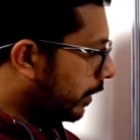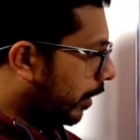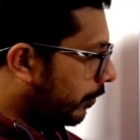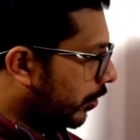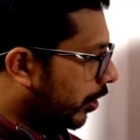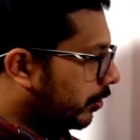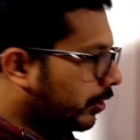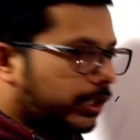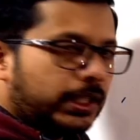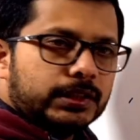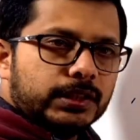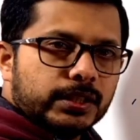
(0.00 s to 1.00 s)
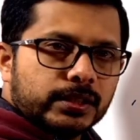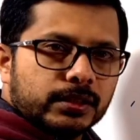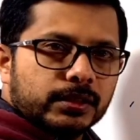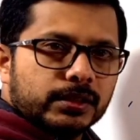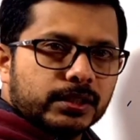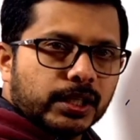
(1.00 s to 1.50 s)
Now you have to take this
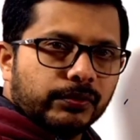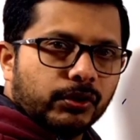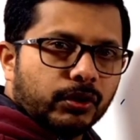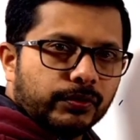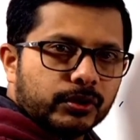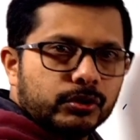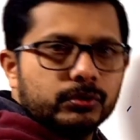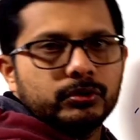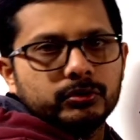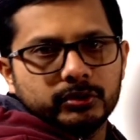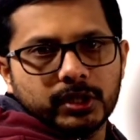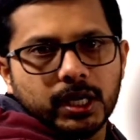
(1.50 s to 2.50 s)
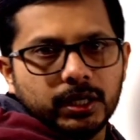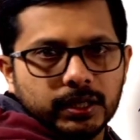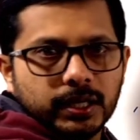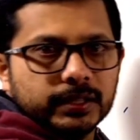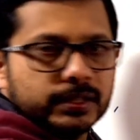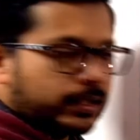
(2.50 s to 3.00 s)
7 over 2 to the
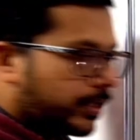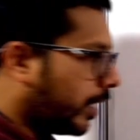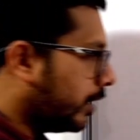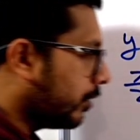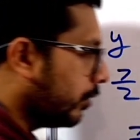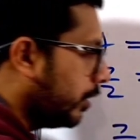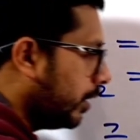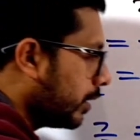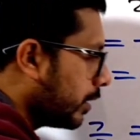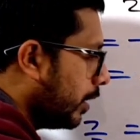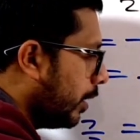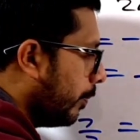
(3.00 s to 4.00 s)
other side, so it is